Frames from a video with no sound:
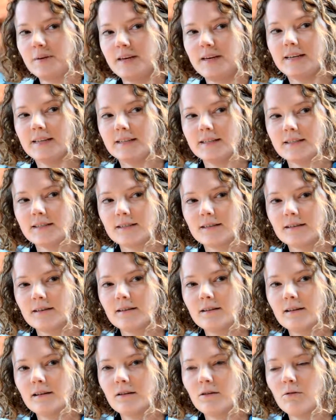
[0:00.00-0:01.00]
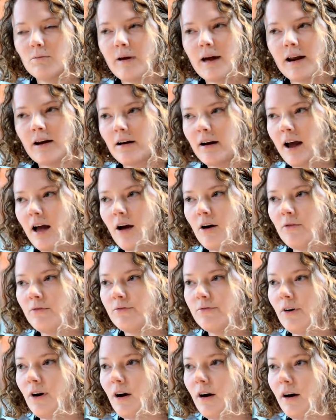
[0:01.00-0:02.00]
peace, no matter how
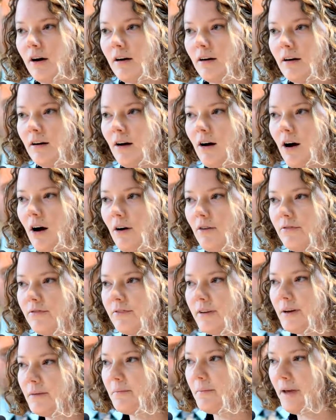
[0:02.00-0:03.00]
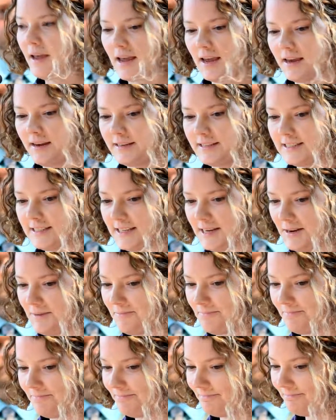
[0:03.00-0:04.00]
far off it may
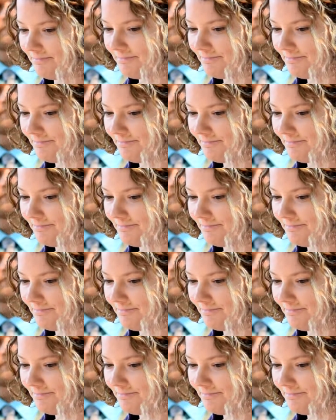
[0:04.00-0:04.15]
seem.